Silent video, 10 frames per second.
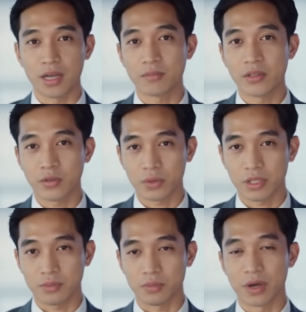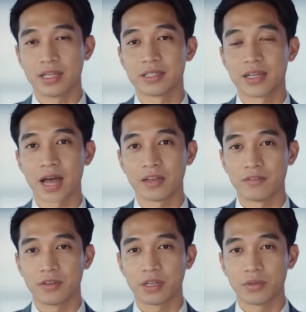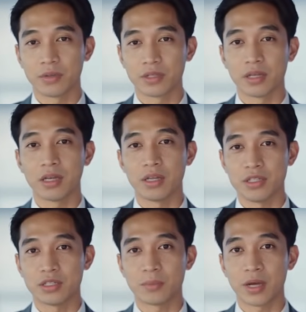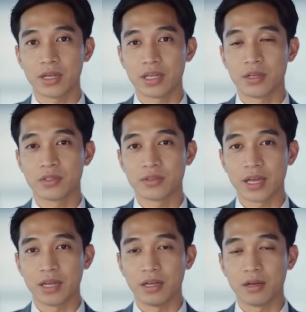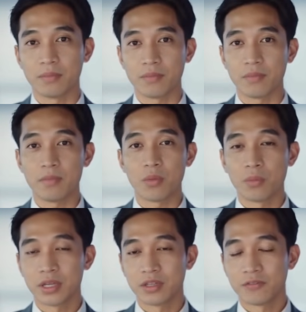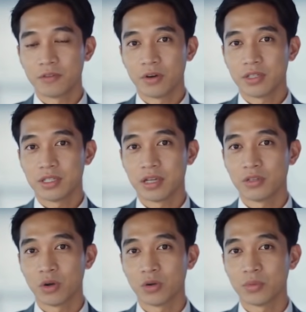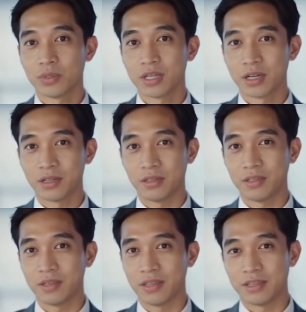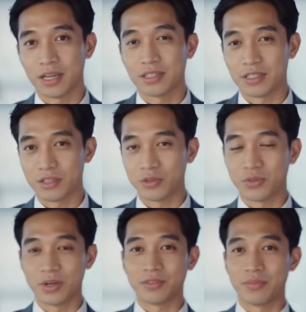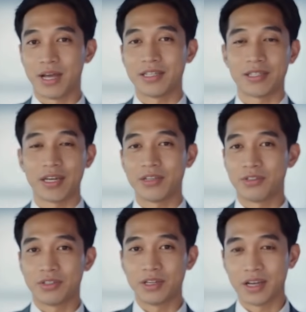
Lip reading: If the REIT's price slides 50%, you just burnt years of income. We need to focus on total return. That's yield plus price change.